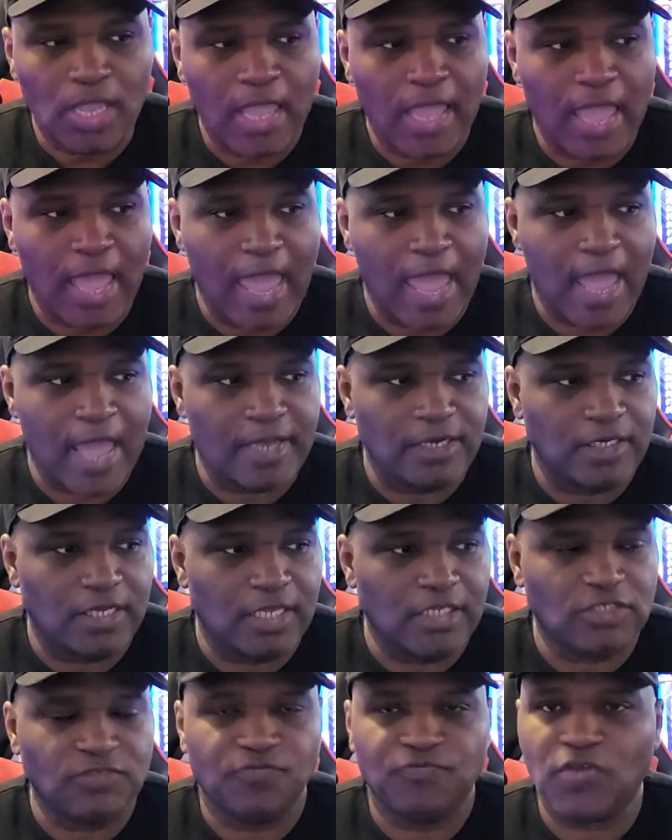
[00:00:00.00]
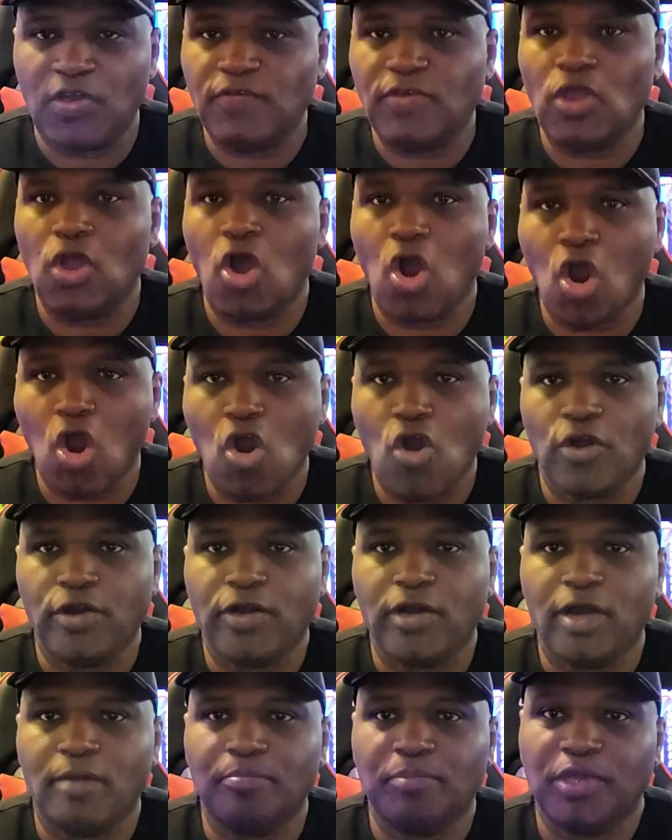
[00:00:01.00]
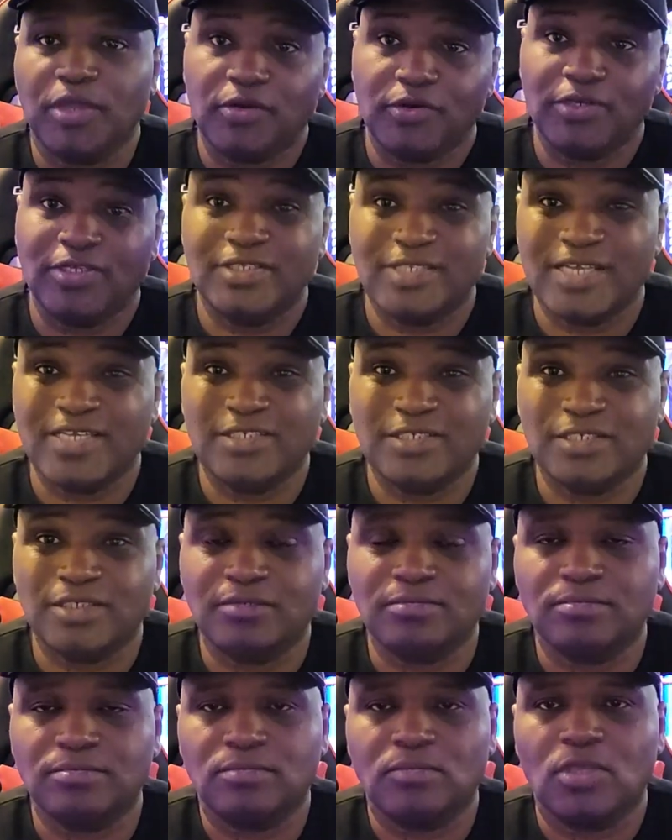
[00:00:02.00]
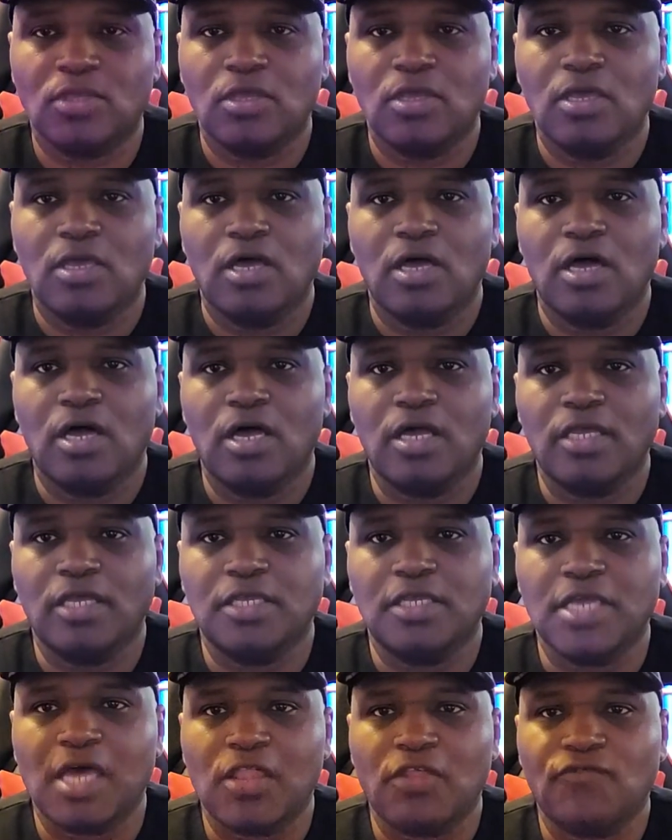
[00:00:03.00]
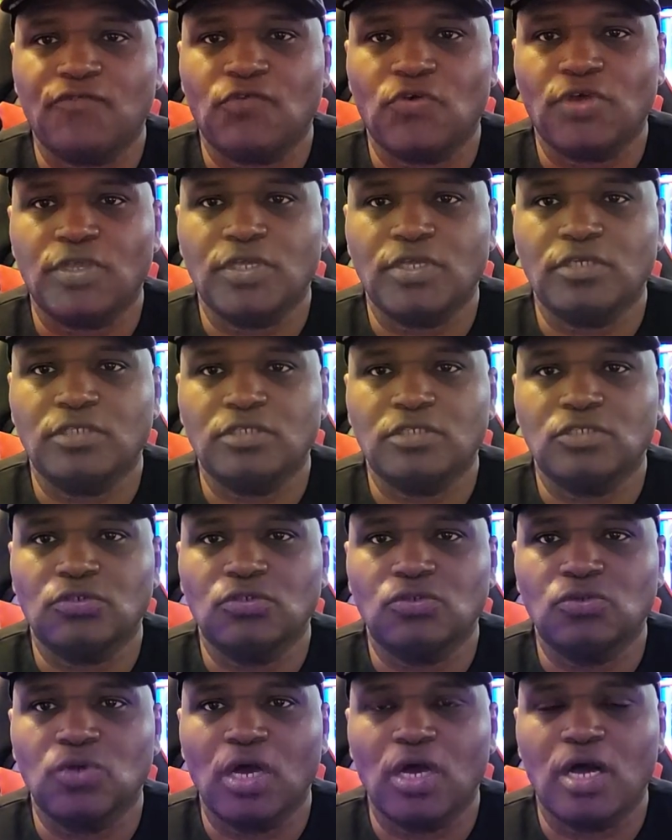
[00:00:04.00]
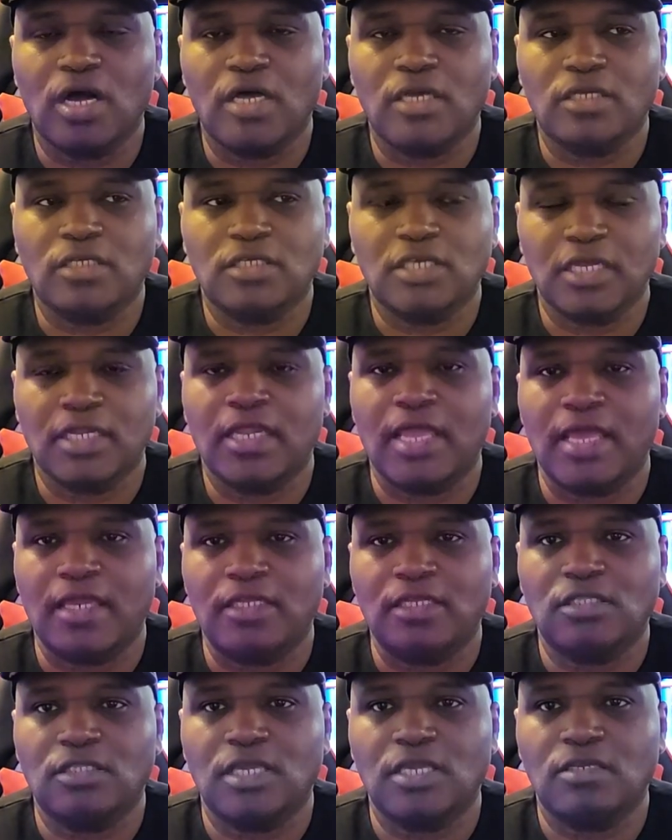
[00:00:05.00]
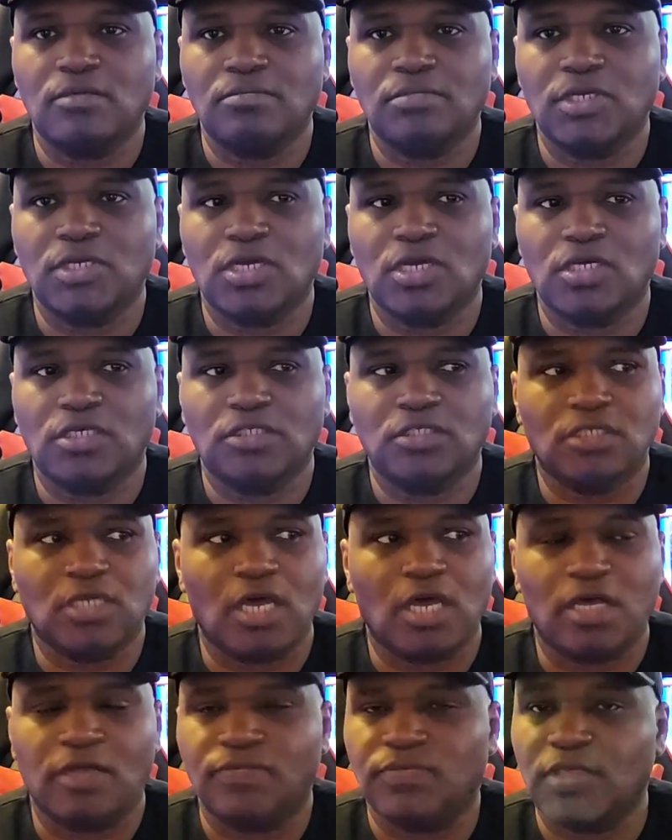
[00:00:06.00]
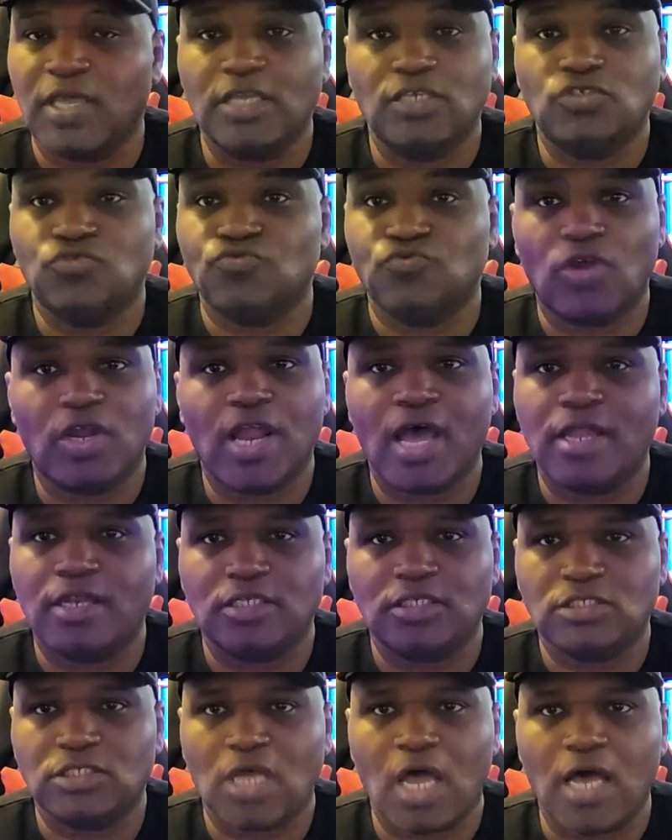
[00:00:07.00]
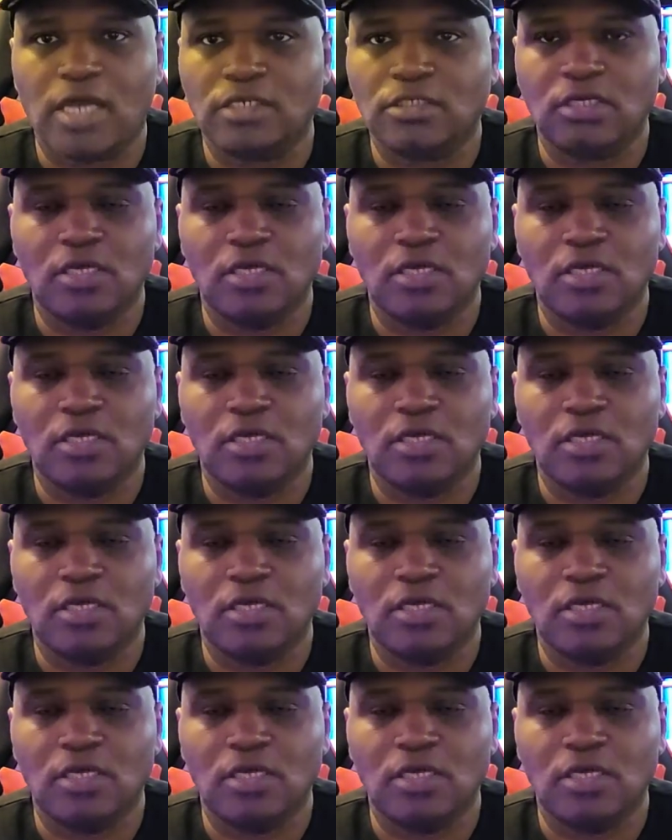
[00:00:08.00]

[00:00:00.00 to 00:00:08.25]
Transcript: and it's very hard up here in the desert uh, in California to uh, get anything because uh, things run out of stock.